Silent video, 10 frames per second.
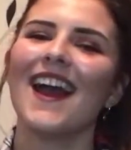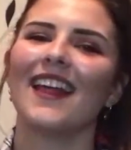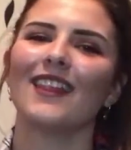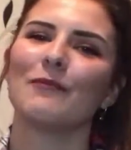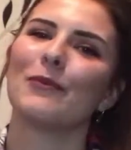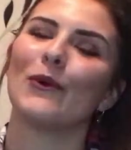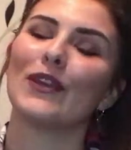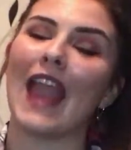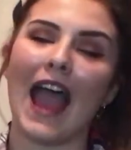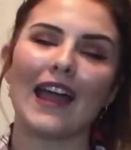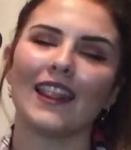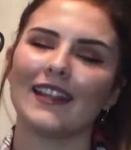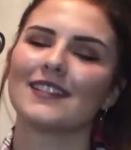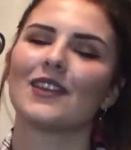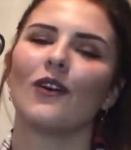But yeah, a
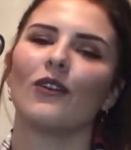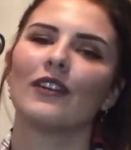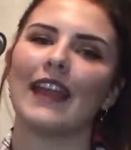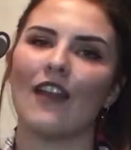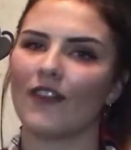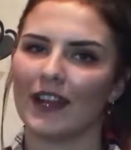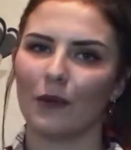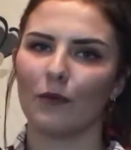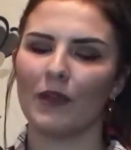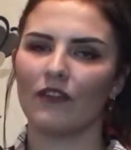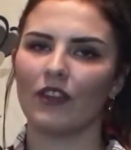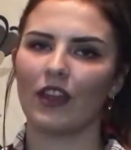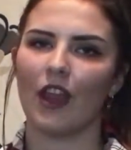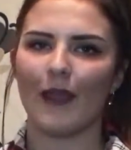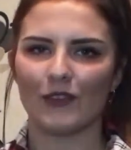little get ready with me
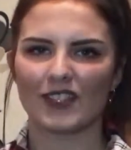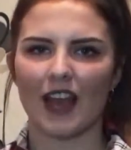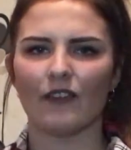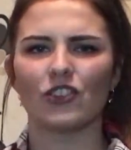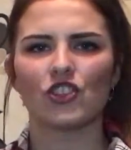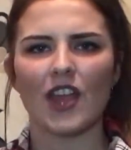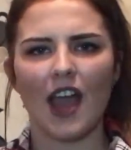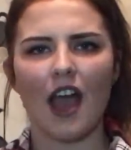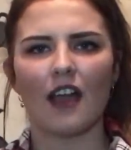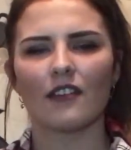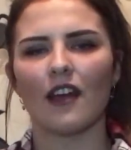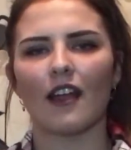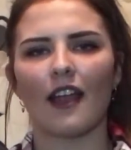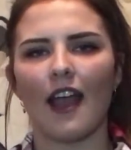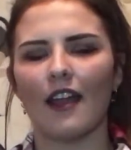video, just have a chat and
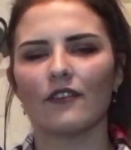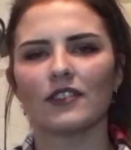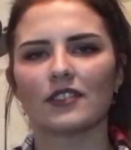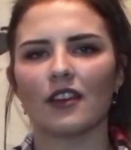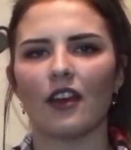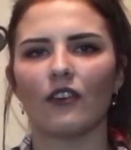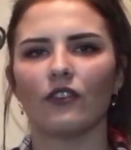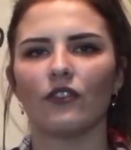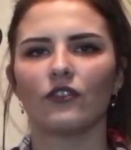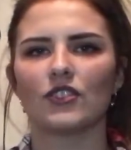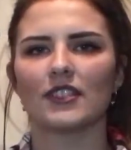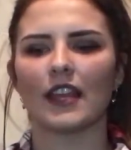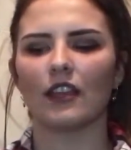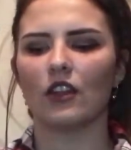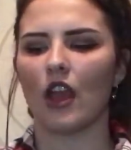that kind of stuff. Just
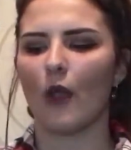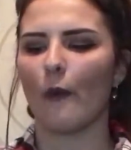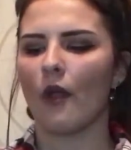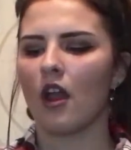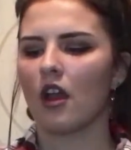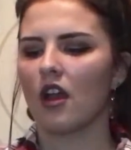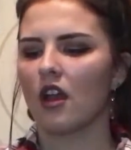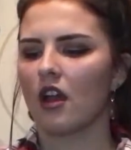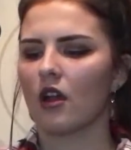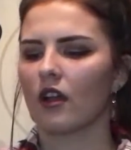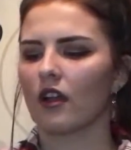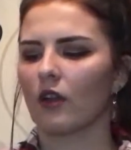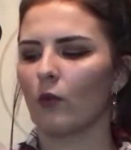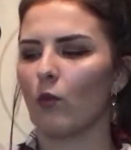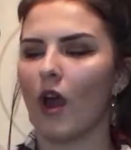let you know
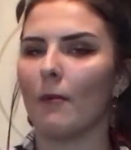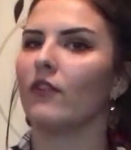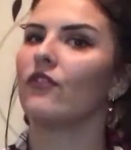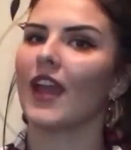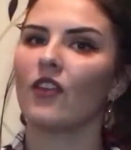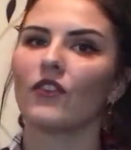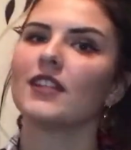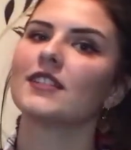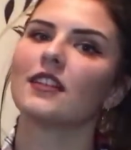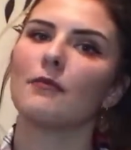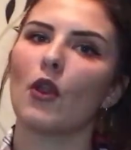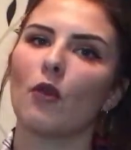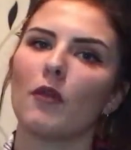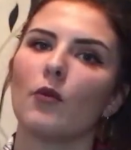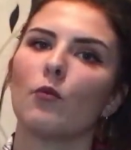what are my favourites at the
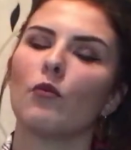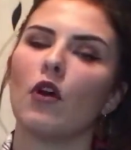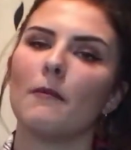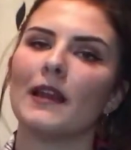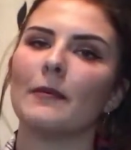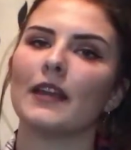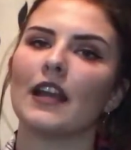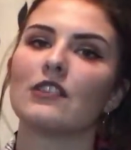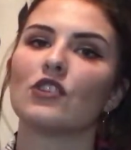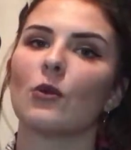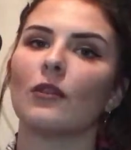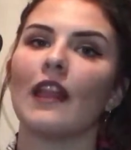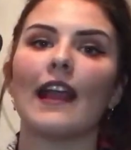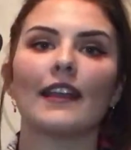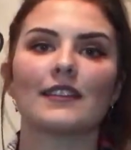moment, what maybe I don't
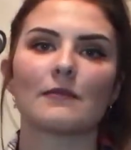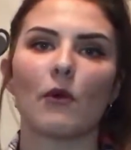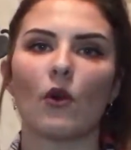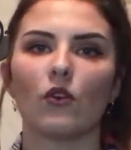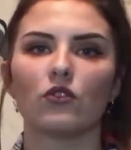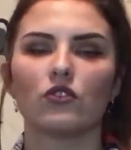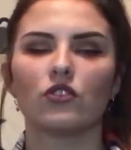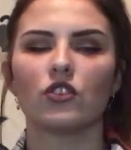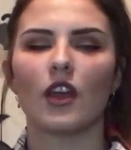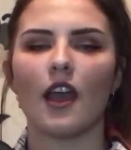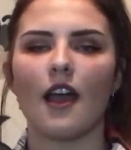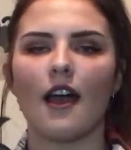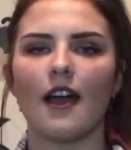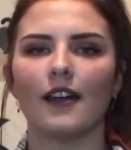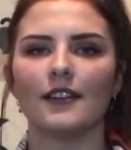like as much,
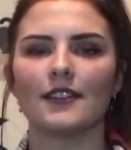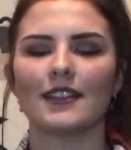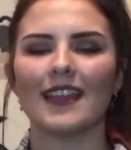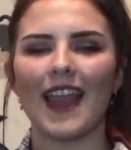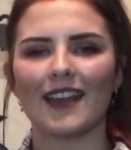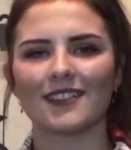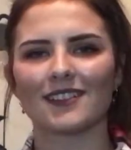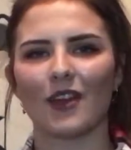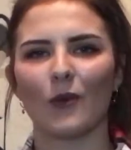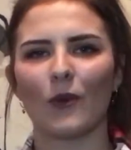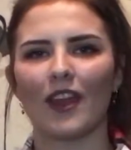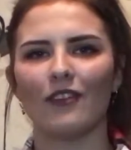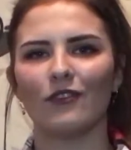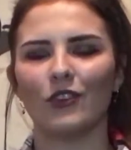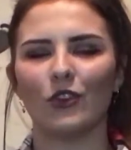and yeah, so
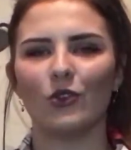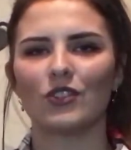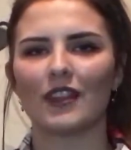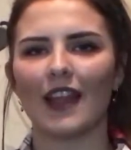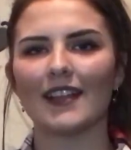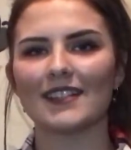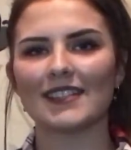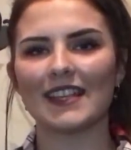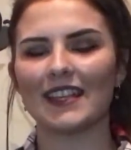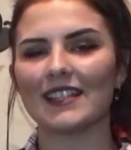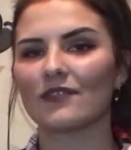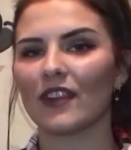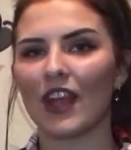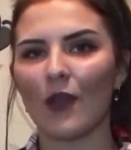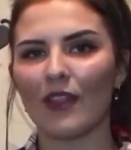if you'd like to see this
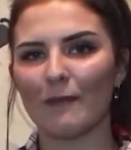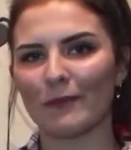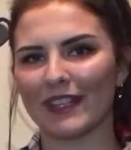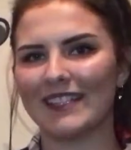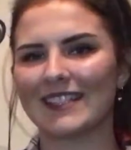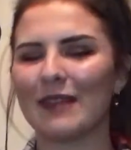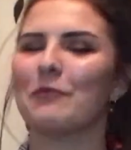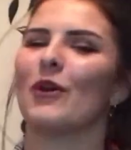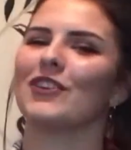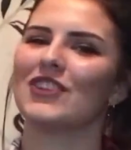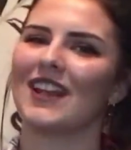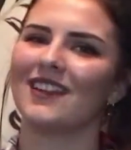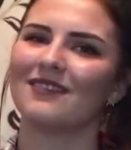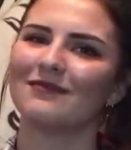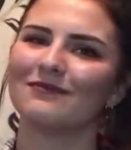video then please keep watching.